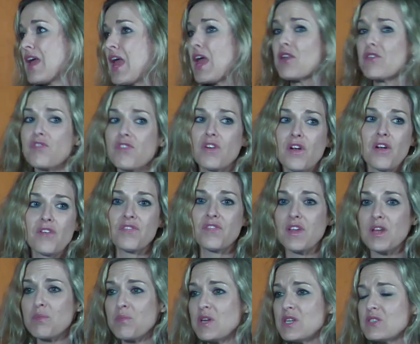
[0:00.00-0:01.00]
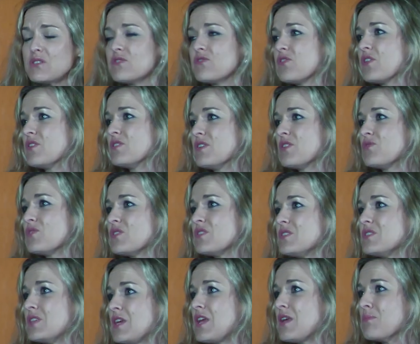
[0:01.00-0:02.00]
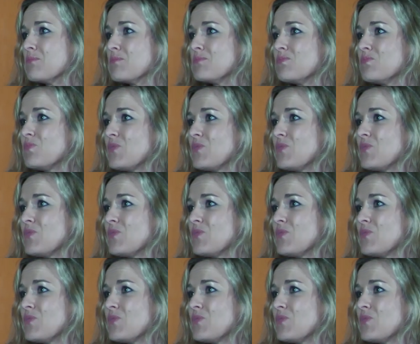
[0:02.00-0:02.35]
And for our fan base to fall in love with the team,